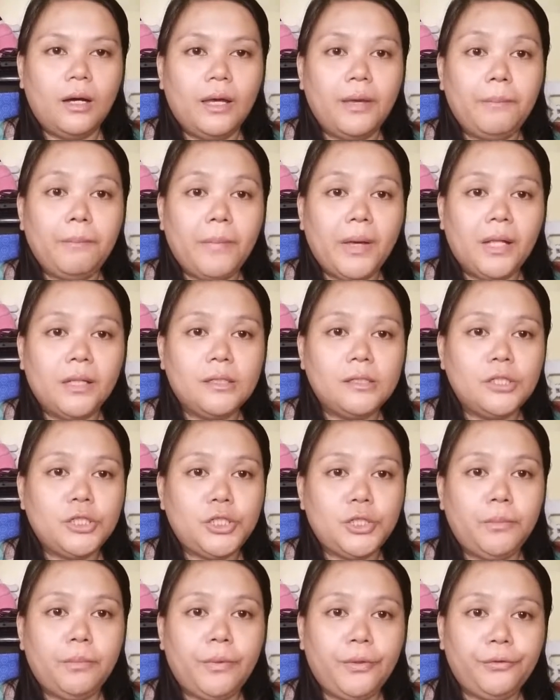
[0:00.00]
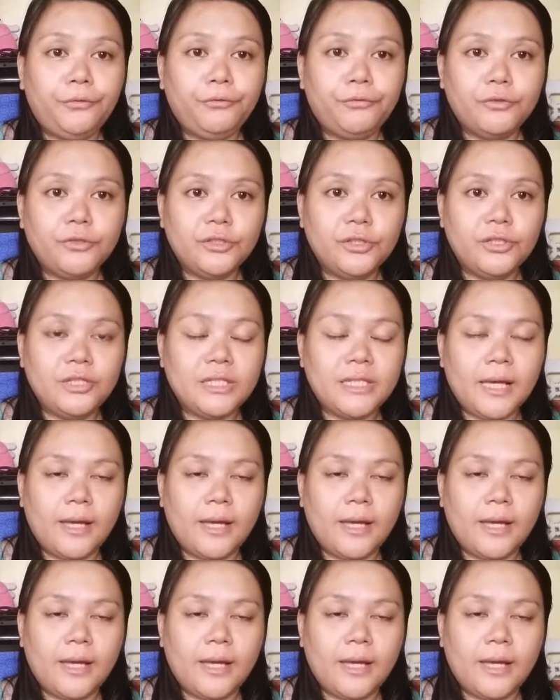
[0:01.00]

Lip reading: embellishment for the